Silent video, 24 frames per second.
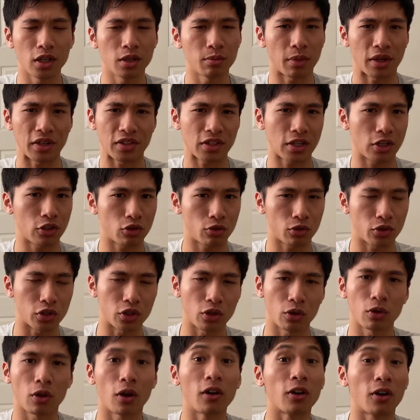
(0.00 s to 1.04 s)
my schedule is
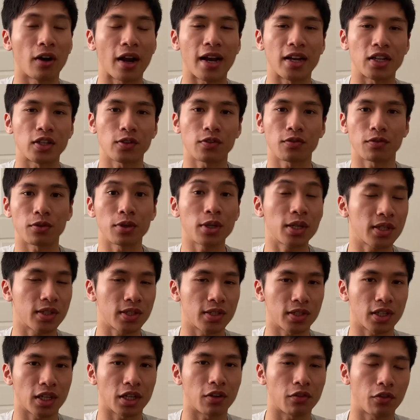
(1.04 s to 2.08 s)
no longer as free
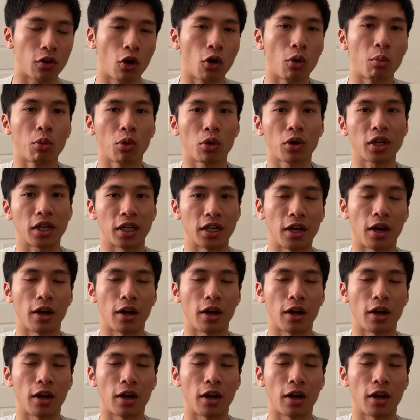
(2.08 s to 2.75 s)
since I have homework and